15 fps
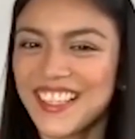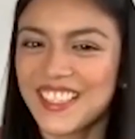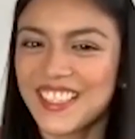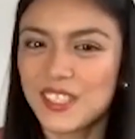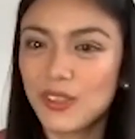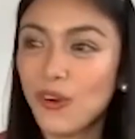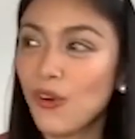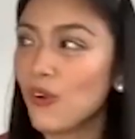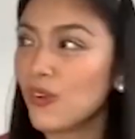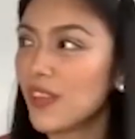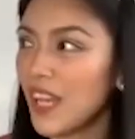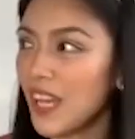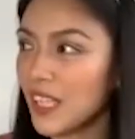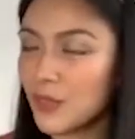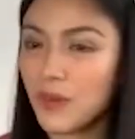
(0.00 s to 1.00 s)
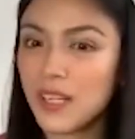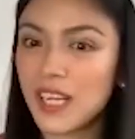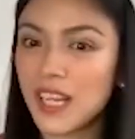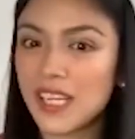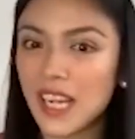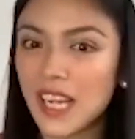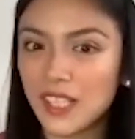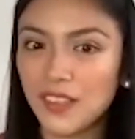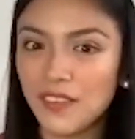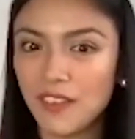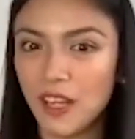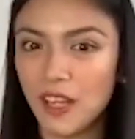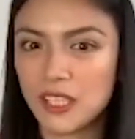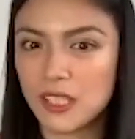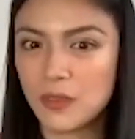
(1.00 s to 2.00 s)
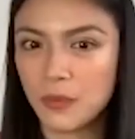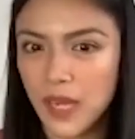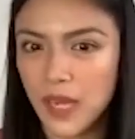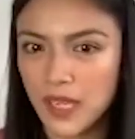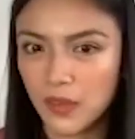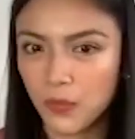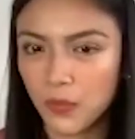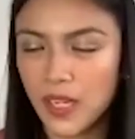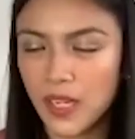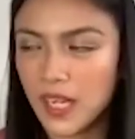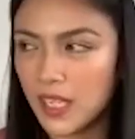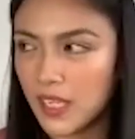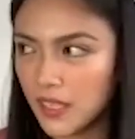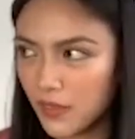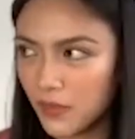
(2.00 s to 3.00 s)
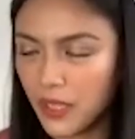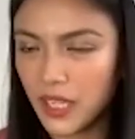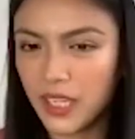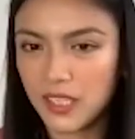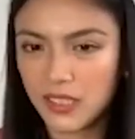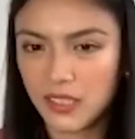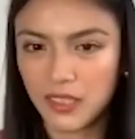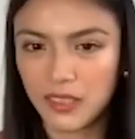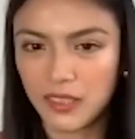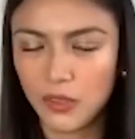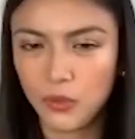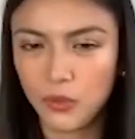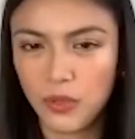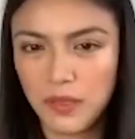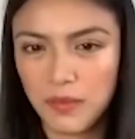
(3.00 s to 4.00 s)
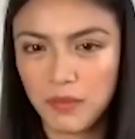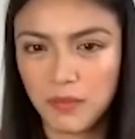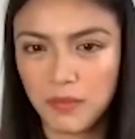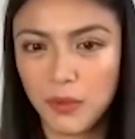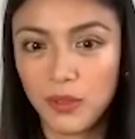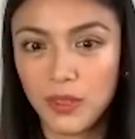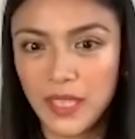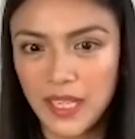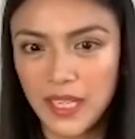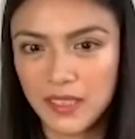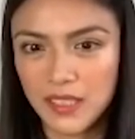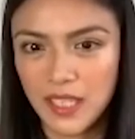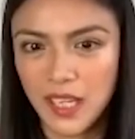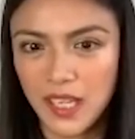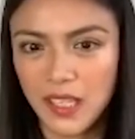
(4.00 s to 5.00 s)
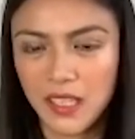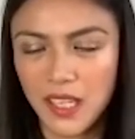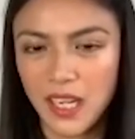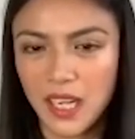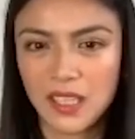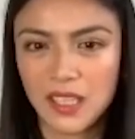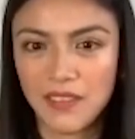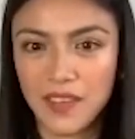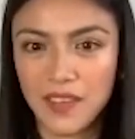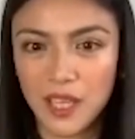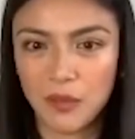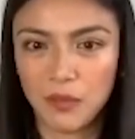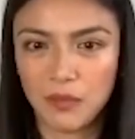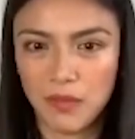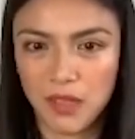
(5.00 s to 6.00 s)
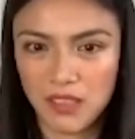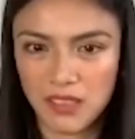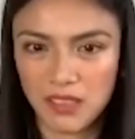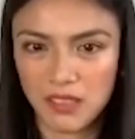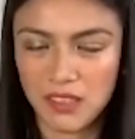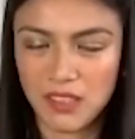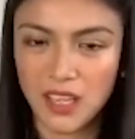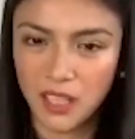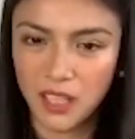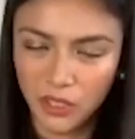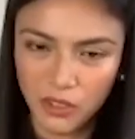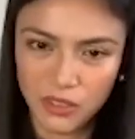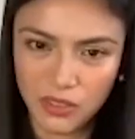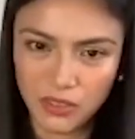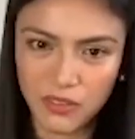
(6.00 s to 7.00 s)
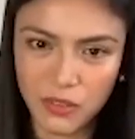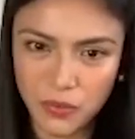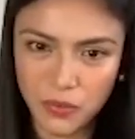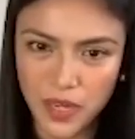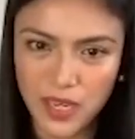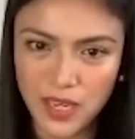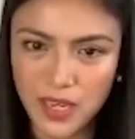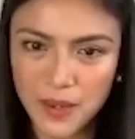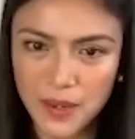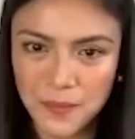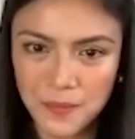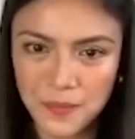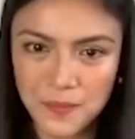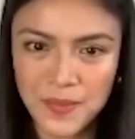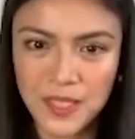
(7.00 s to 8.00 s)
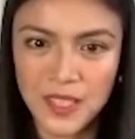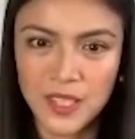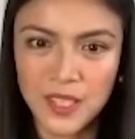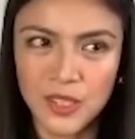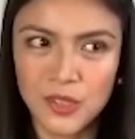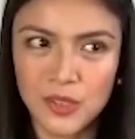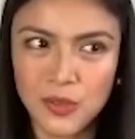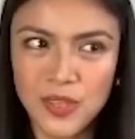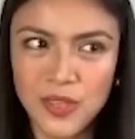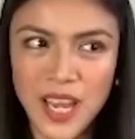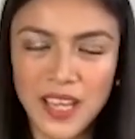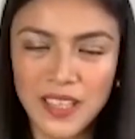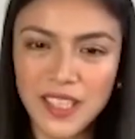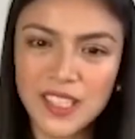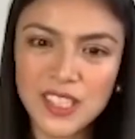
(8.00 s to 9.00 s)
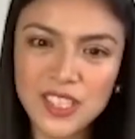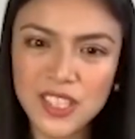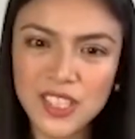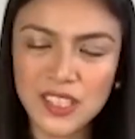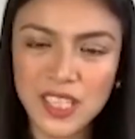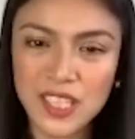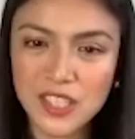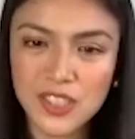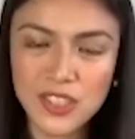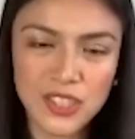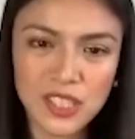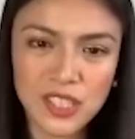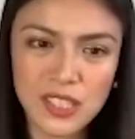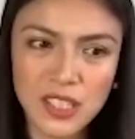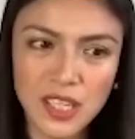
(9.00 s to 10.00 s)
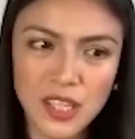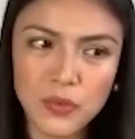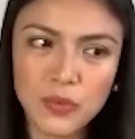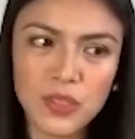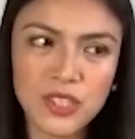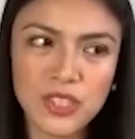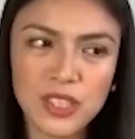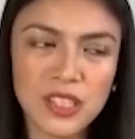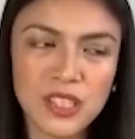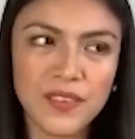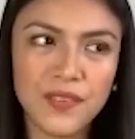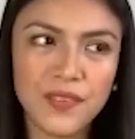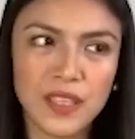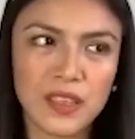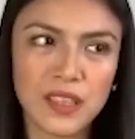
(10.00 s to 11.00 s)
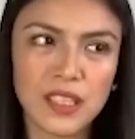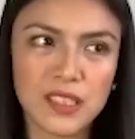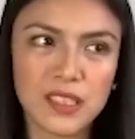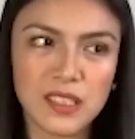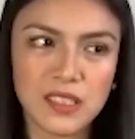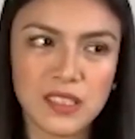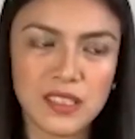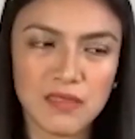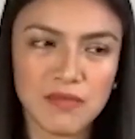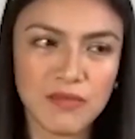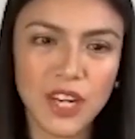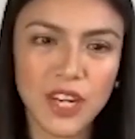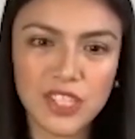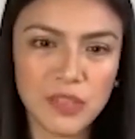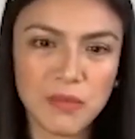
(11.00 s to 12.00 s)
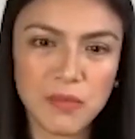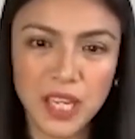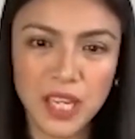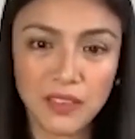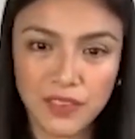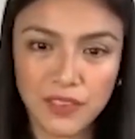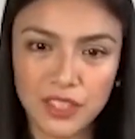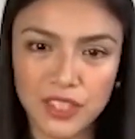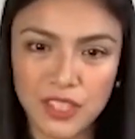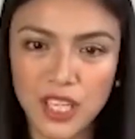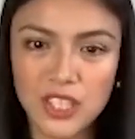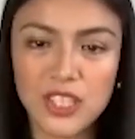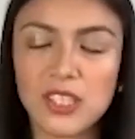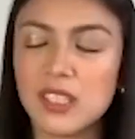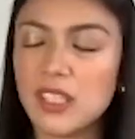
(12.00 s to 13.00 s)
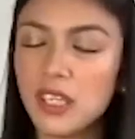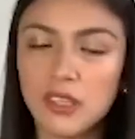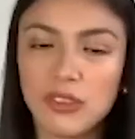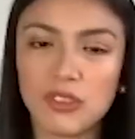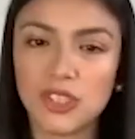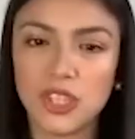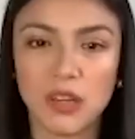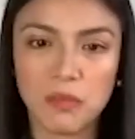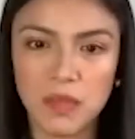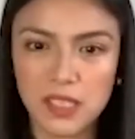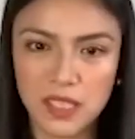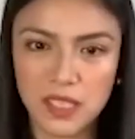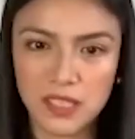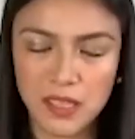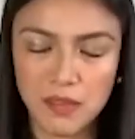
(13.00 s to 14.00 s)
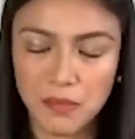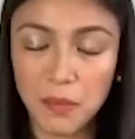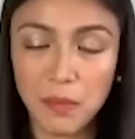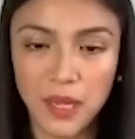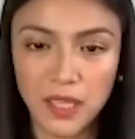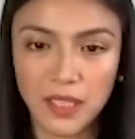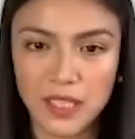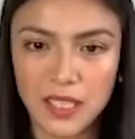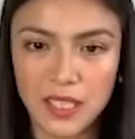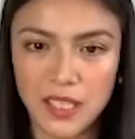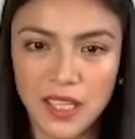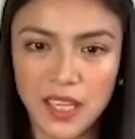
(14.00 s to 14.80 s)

So that's when I kind of lost weight when I started doing pole dancing, and then I developed muscles along the way. So yeah, it was just a fitness regimen at first. I just needed to shock my system, my body.